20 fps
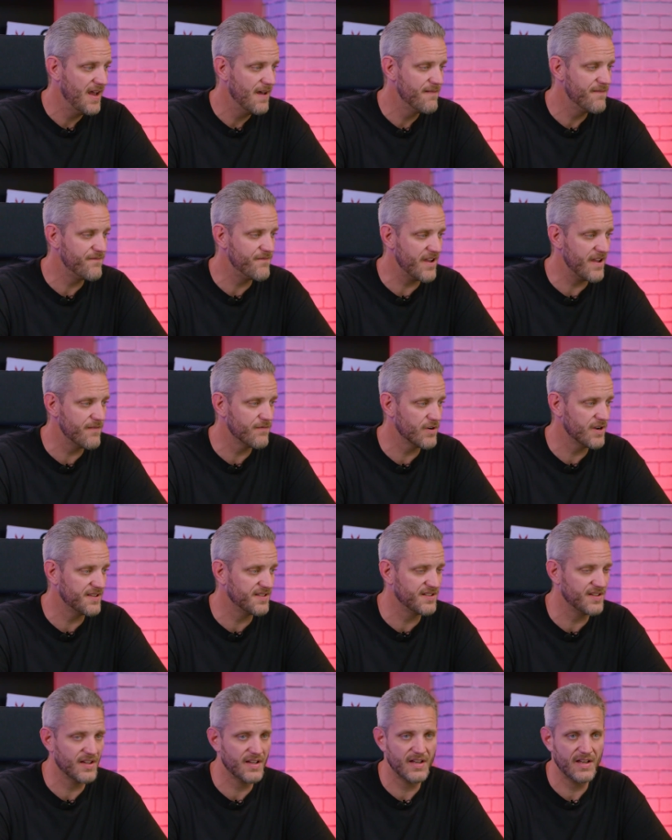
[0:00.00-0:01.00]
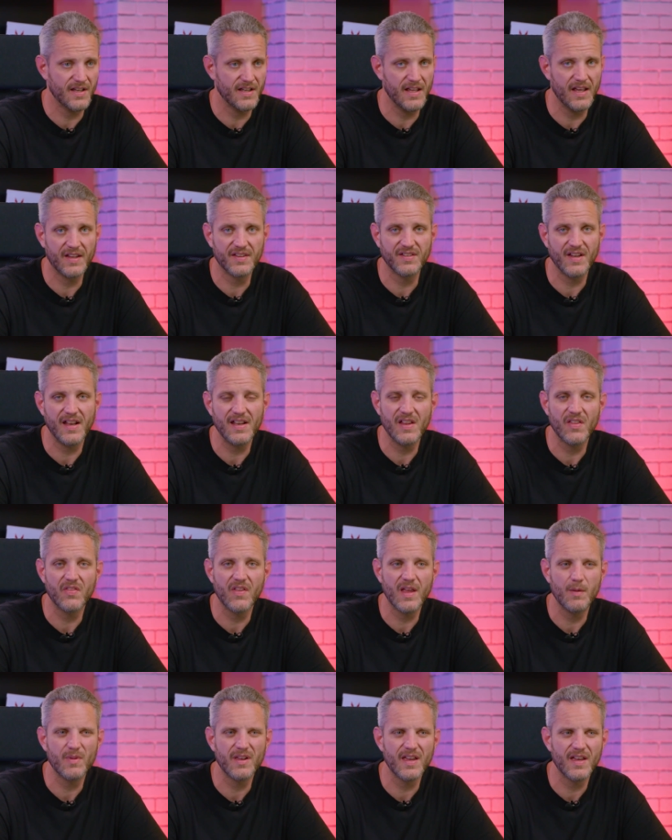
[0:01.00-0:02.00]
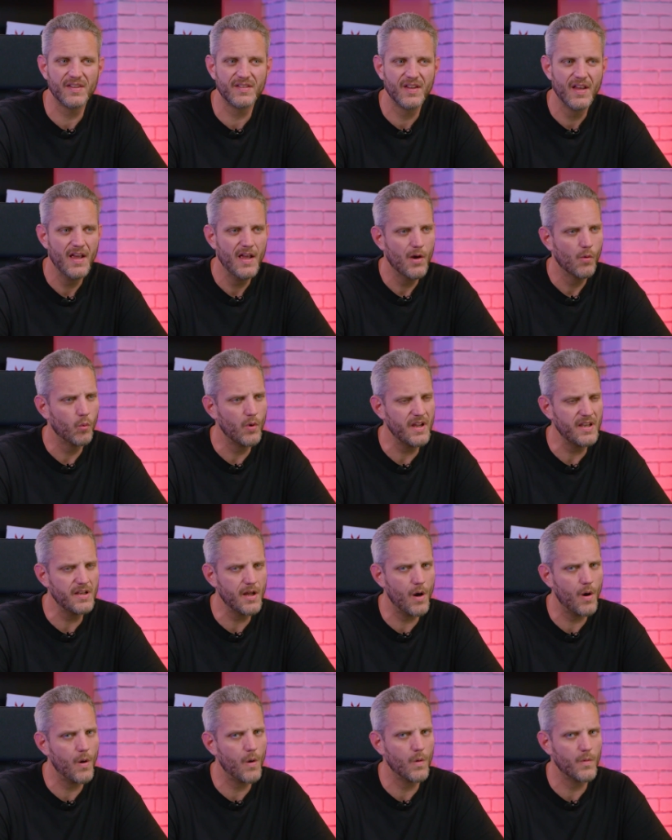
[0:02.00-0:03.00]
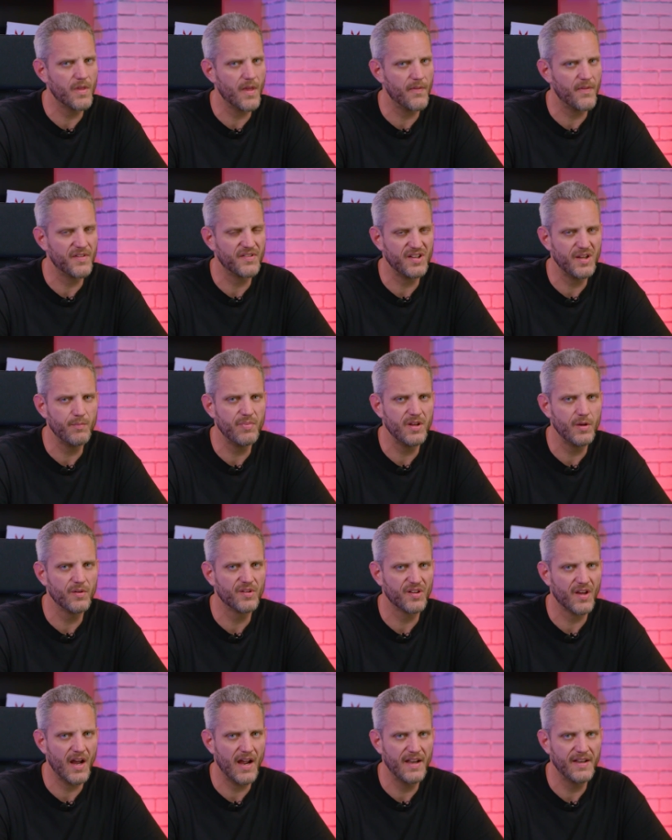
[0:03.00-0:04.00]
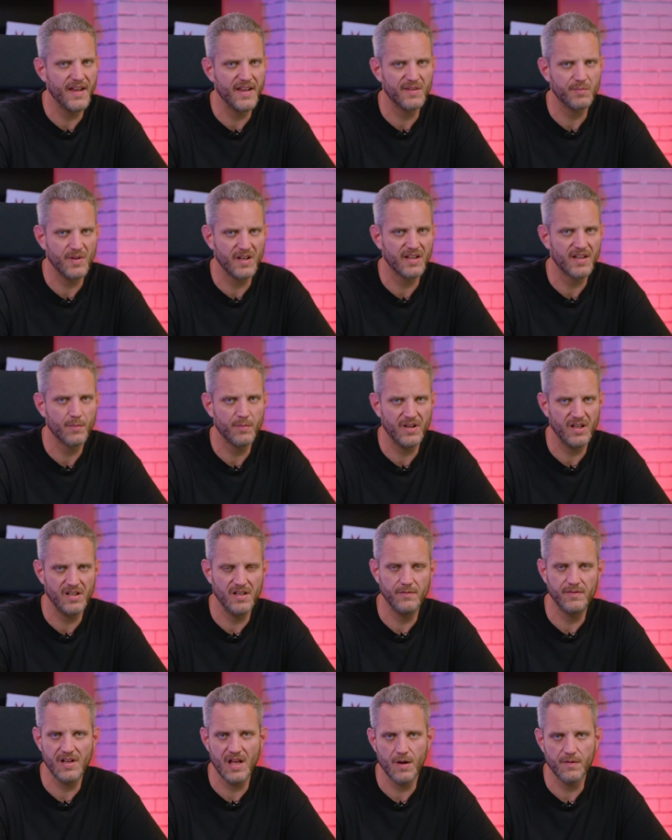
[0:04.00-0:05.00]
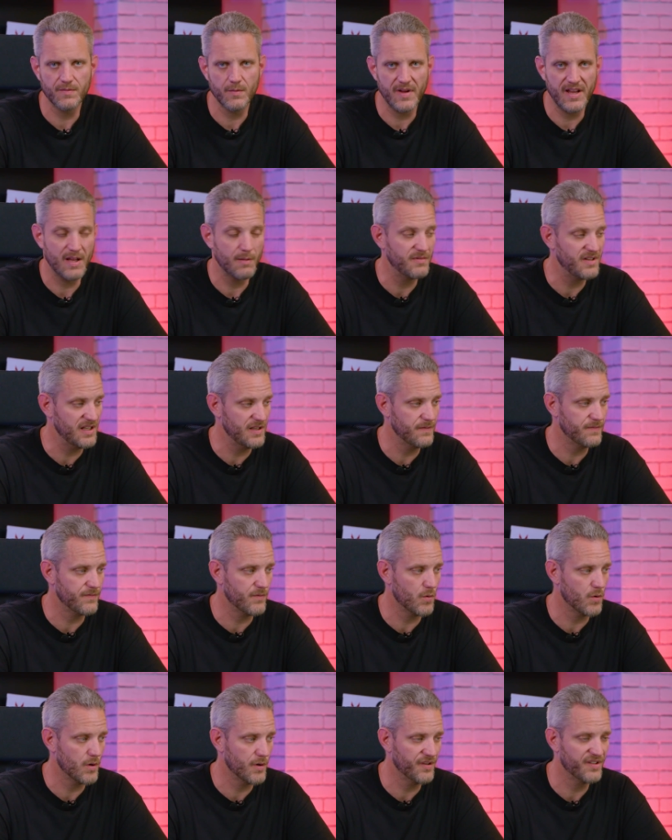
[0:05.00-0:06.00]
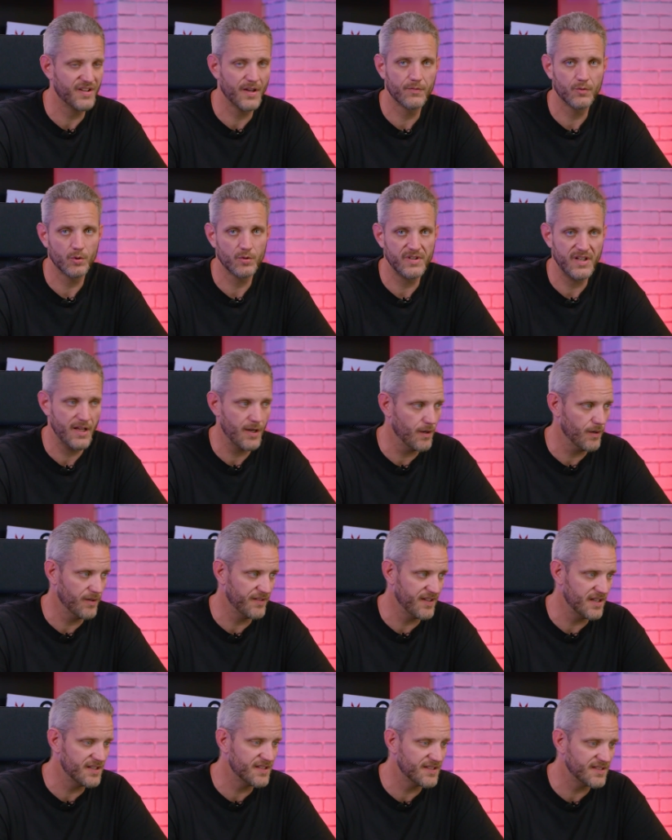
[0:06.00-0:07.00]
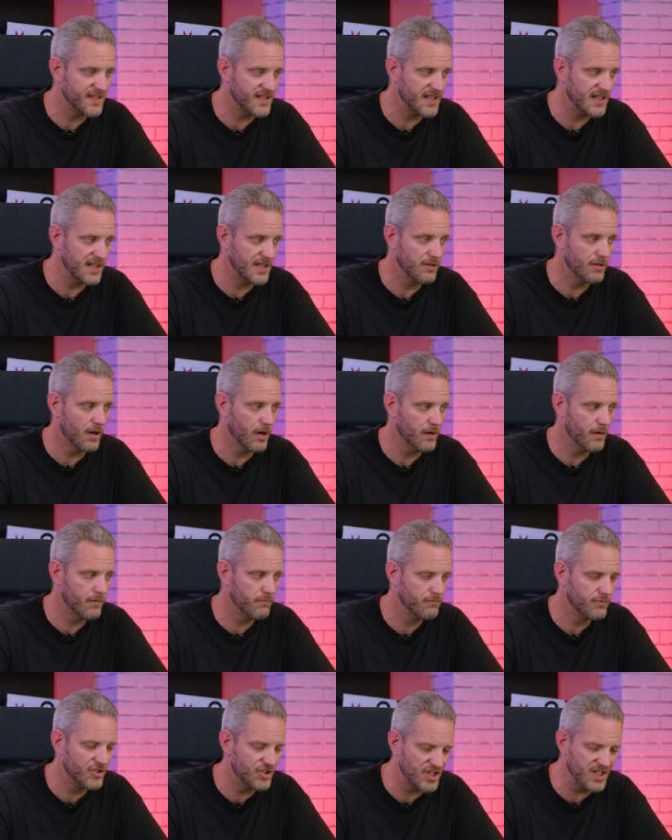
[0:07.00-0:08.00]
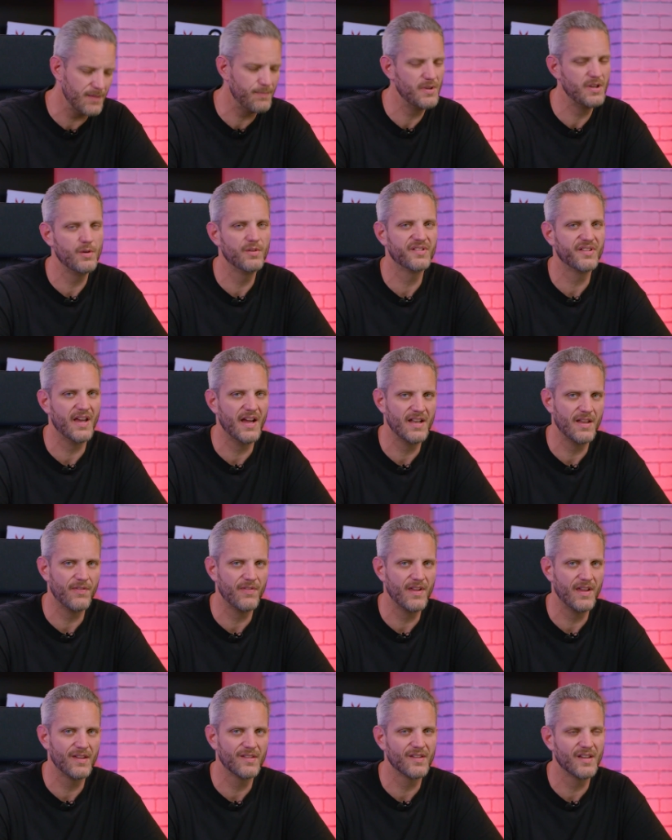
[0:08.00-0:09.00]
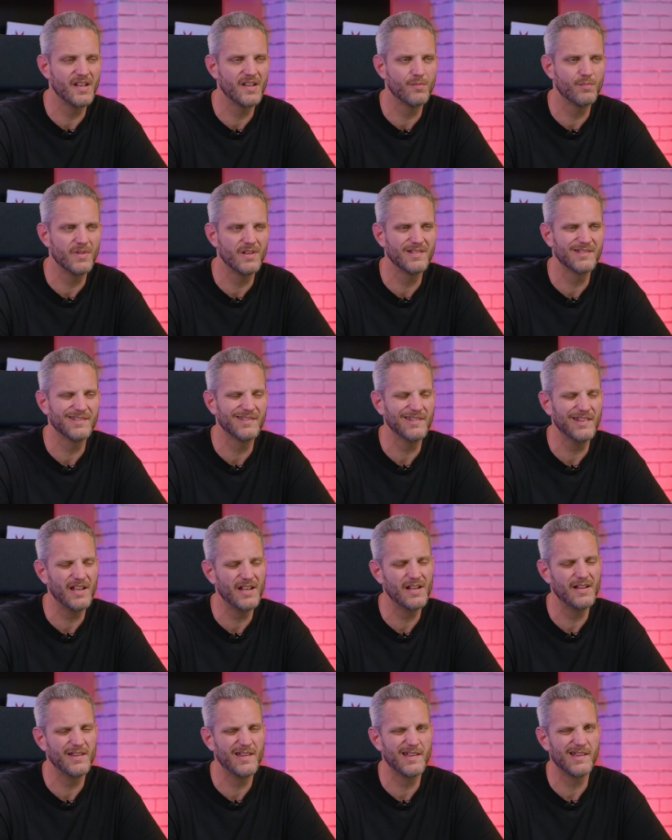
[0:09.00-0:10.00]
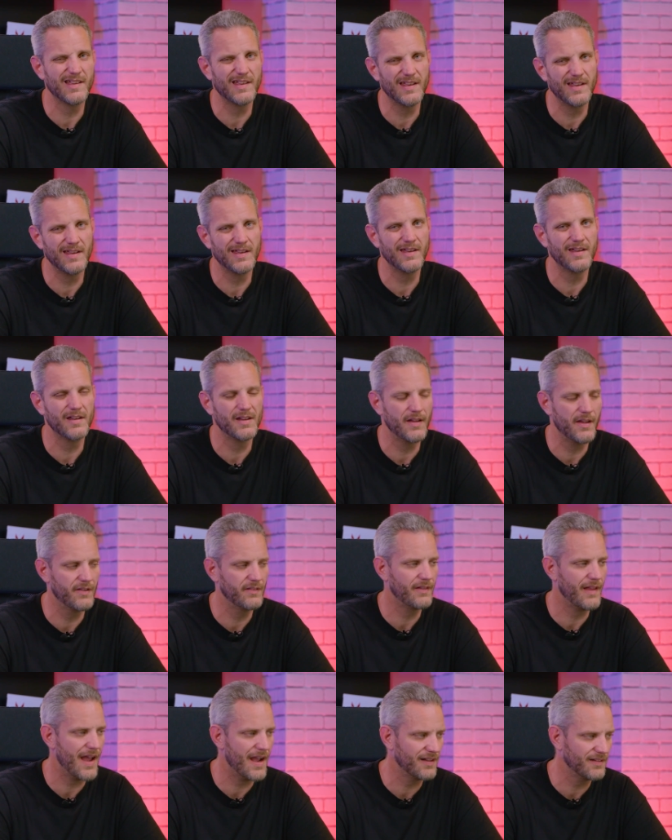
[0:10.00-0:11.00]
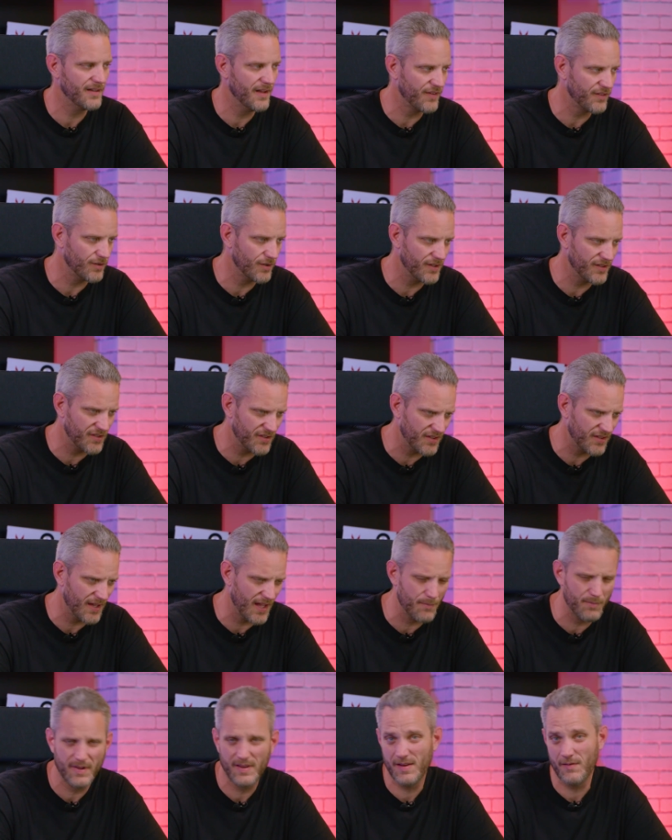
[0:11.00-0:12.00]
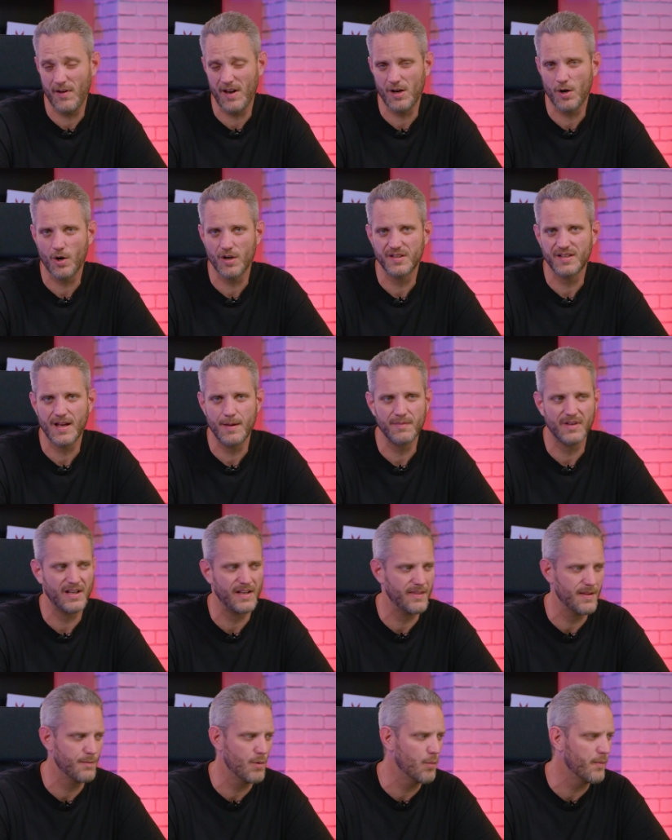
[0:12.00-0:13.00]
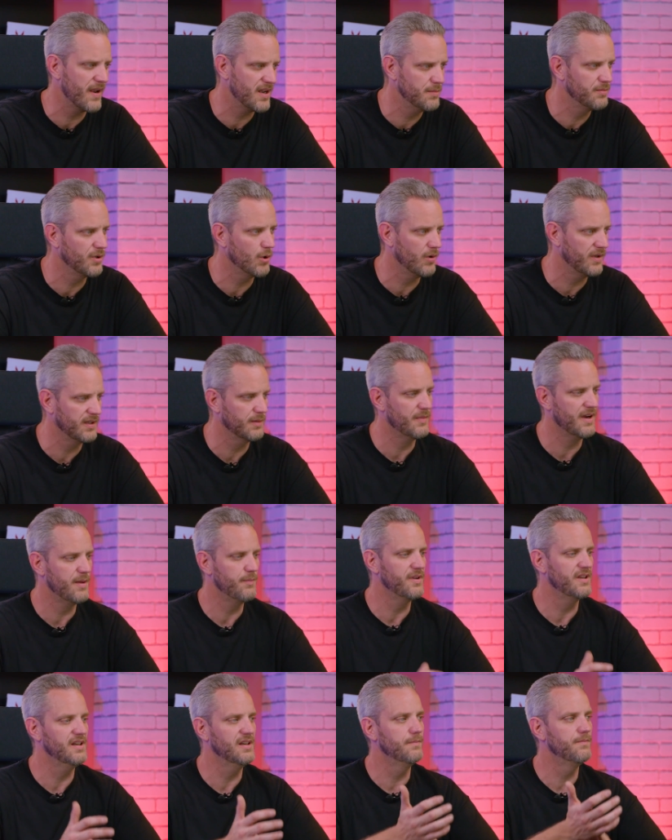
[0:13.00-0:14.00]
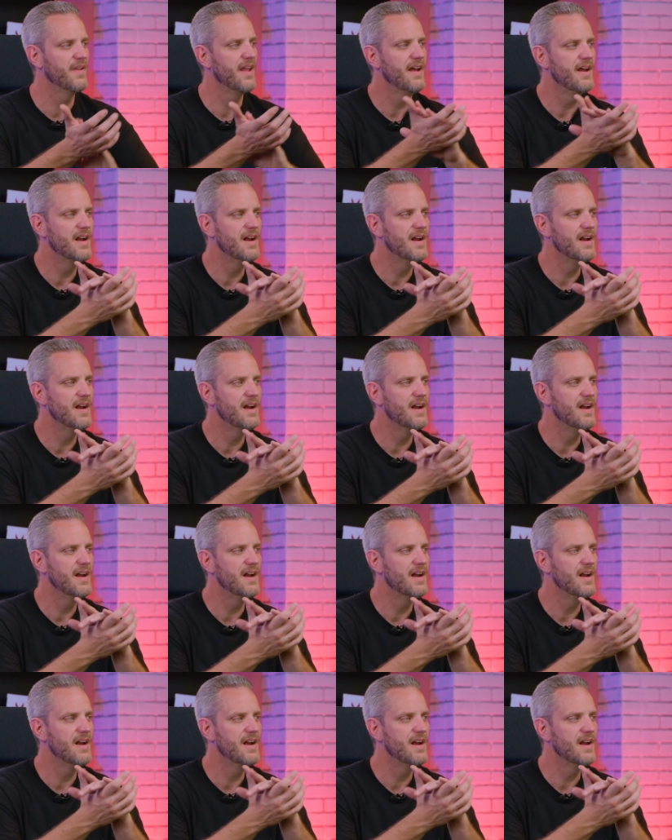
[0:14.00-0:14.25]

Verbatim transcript: favorite uh, exciting thing because we know that the CPU side has been competitive now from AMD for several years. It's the GPU side of things that has been kind of like eh and lackluster. It's, I've had a hard time getting the momentum going, in my opinion.